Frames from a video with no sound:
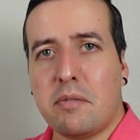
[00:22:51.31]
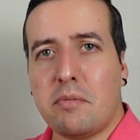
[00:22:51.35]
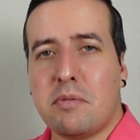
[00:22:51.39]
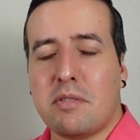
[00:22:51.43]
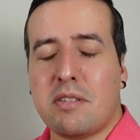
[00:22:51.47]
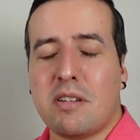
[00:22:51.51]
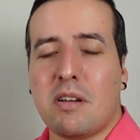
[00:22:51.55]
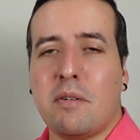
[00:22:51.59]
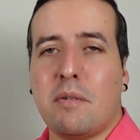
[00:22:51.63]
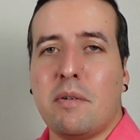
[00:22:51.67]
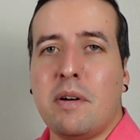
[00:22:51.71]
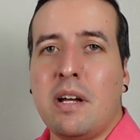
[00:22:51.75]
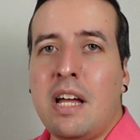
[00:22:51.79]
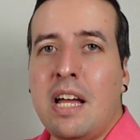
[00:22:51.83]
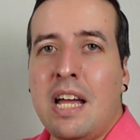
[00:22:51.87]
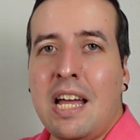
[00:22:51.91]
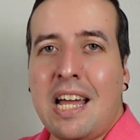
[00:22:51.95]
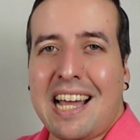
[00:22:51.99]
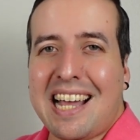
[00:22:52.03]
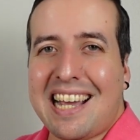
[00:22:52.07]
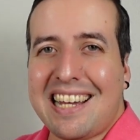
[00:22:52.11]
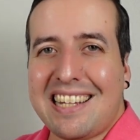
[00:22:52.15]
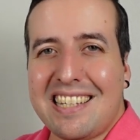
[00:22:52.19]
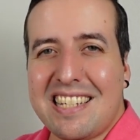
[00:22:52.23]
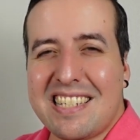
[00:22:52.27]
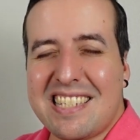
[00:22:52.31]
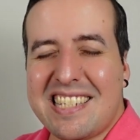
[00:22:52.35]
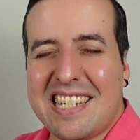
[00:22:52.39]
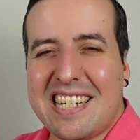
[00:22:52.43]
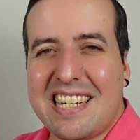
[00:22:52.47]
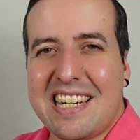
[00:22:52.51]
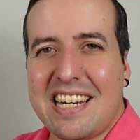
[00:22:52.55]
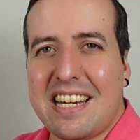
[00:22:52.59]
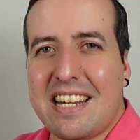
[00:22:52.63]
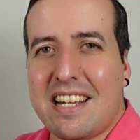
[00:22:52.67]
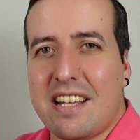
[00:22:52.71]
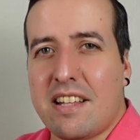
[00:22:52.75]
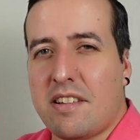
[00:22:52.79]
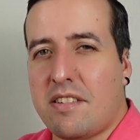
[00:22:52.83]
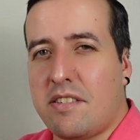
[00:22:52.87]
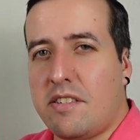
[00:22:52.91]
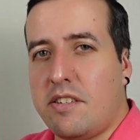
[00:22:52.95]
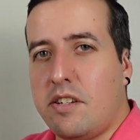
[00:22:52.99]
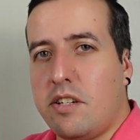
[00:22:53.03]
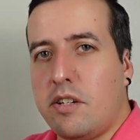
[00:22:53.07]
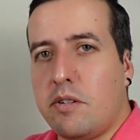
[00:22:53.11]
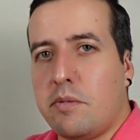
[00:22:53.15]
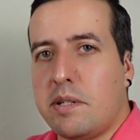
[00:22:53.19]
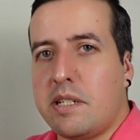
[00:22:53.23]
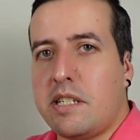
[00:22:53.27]
So I listed it as
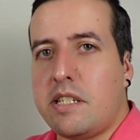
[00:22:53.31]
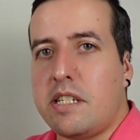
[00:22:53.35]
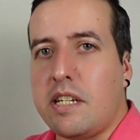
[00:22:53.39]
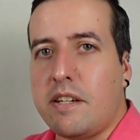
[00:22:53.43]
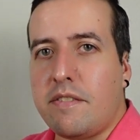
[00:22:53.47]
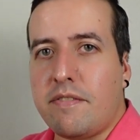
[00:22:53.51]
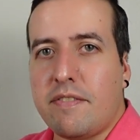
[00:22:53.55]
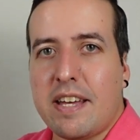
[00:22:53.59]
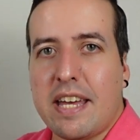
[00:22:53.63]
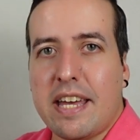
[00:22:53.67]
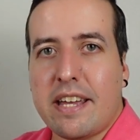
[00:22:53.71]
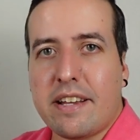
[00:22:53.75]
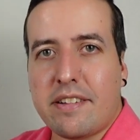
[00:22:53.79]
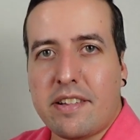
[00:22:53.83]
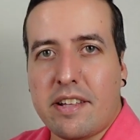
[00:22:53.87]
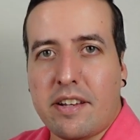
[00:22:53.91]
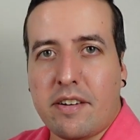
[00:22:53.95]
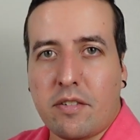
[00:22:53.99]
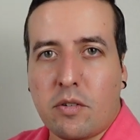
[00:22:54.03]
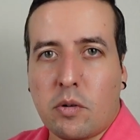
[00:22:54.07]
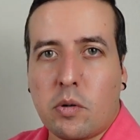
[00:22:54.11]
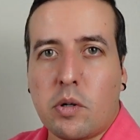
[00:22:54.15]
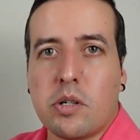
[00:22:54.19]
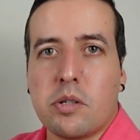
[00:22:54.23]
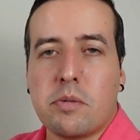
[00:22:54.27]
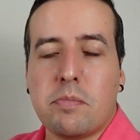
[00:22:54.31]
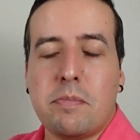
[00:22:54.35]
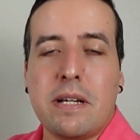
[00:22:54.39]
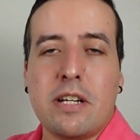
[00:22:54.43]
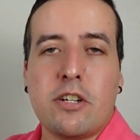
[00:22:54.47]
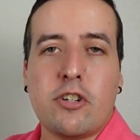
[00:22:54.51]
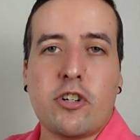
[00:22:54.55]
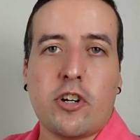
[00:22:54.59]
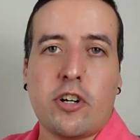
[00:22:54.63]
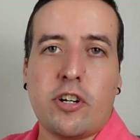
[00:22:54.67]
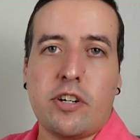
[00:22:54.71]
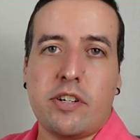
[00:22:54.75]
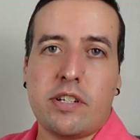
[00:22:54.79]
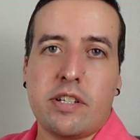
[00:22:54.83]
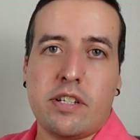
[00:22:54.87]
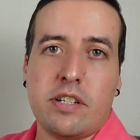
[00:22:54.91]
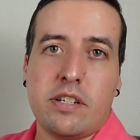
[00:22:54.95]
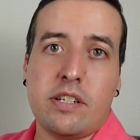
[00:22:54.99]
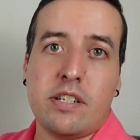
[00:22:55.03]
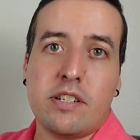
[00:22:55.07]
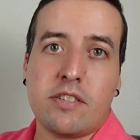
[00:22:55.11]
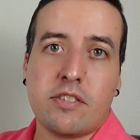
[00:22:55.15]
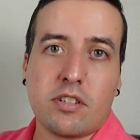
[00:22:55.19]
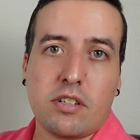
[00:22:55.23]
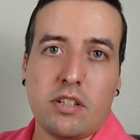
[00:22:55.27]
new with defects, and of course made sure to
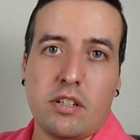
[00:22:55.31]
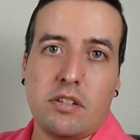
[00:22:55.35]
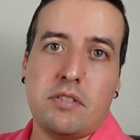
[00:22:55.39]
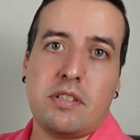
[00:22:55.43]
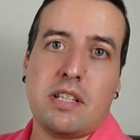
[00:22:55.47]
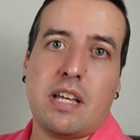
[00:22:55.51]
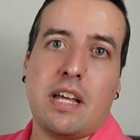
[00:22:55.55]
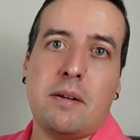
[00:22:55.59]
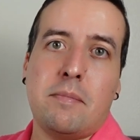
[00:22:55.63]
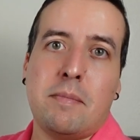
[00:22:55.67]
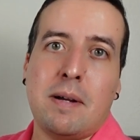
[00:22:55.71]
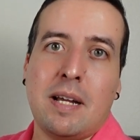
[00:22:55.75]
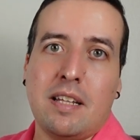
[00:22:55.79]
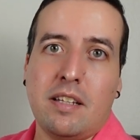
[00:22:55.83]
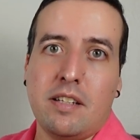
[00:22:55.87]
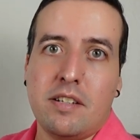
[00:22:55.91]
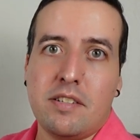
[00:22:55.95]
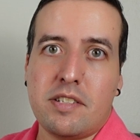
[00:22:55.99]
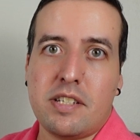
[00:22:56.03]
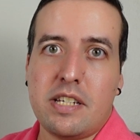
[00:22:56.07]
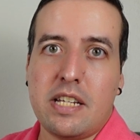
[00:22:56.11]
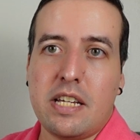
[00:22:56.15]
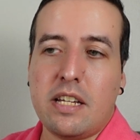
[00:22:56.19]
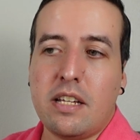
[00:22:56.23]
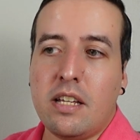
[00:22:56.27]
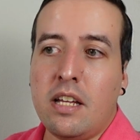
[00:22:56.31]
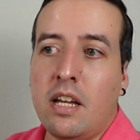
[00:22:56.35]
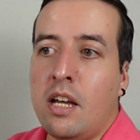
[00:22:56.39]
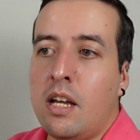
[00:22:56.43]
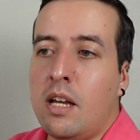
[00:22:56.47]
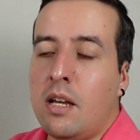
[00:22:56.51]
disclose that in my listing.